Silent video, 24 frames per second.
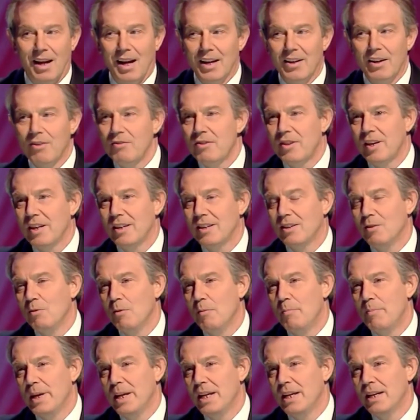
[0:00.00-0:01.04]
I don't think there
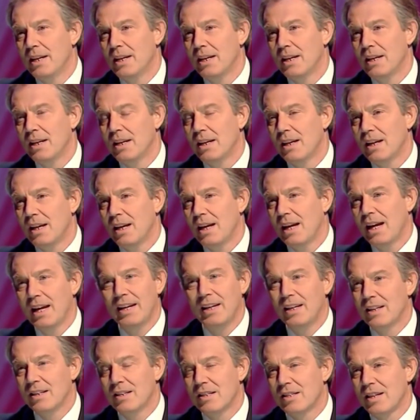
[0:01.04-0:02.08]
would be
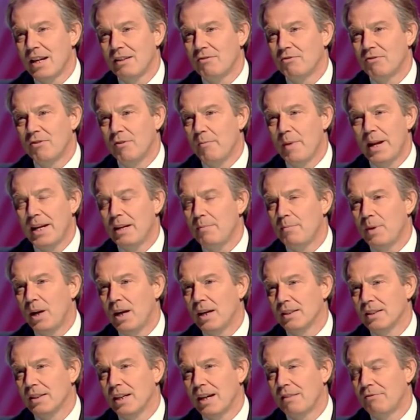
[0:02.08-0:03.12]
any consent from any
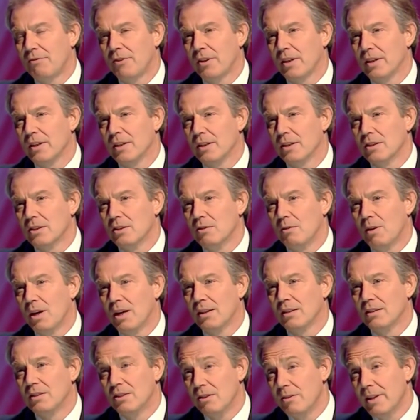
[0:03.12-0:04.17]
part in Africa to
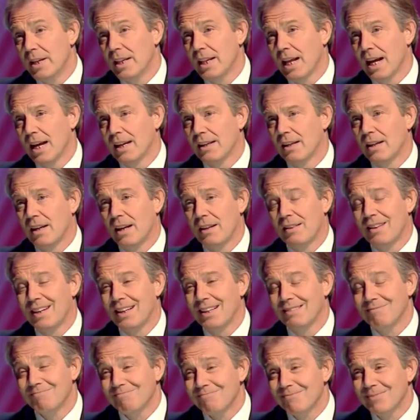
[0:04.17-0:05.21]
our doing that, and I
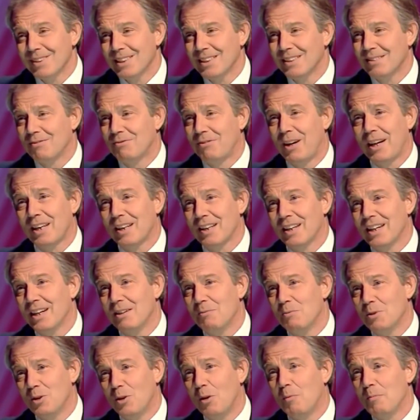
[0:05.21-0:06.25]
think, frankly,
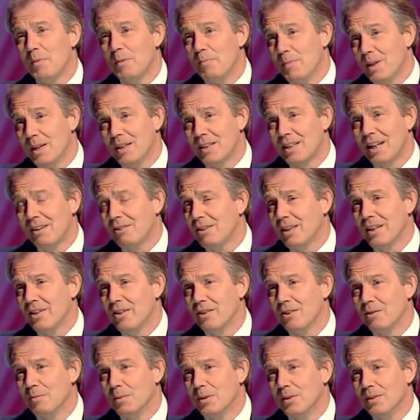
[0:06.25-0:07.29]
it would not be militarily
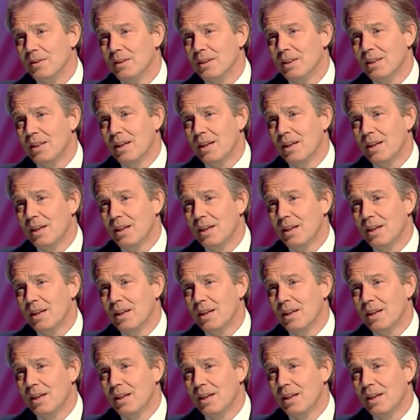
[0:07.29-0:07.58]
doable.